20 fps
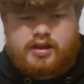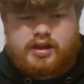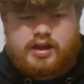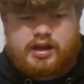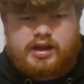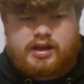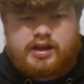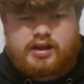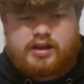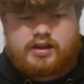
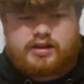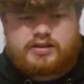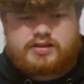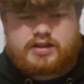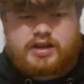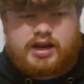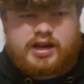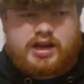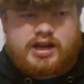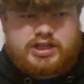And
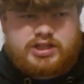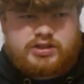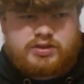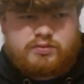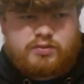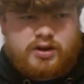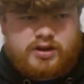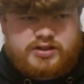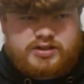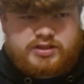I actually
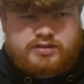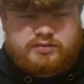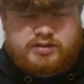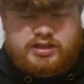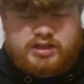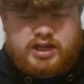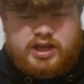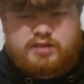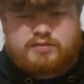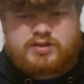watched some of the
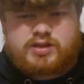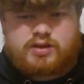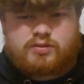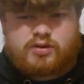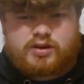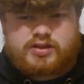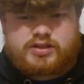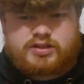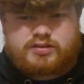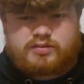games. I
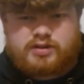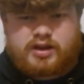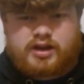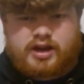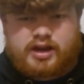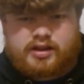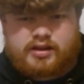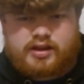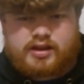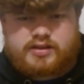watched some of the
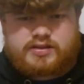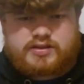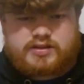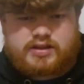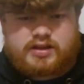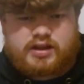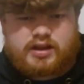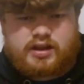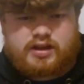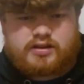highlights.
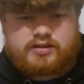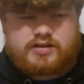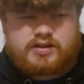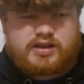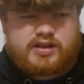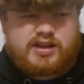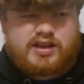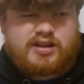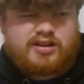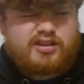And
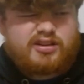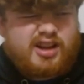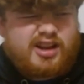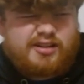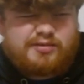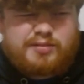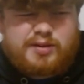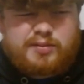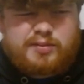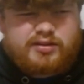again, a lot
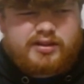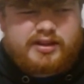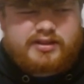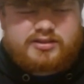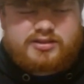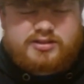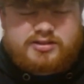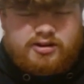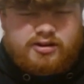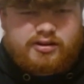of people like
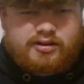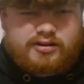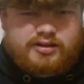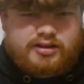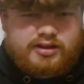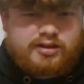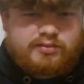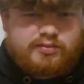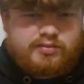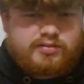to dog on
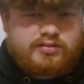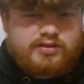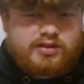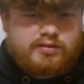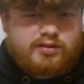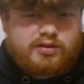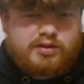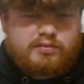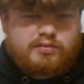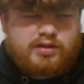the
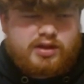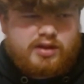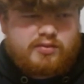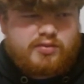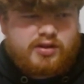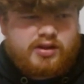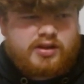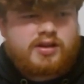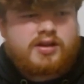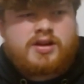WNBA,
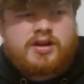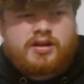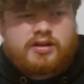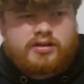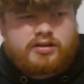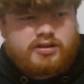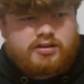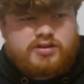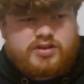but there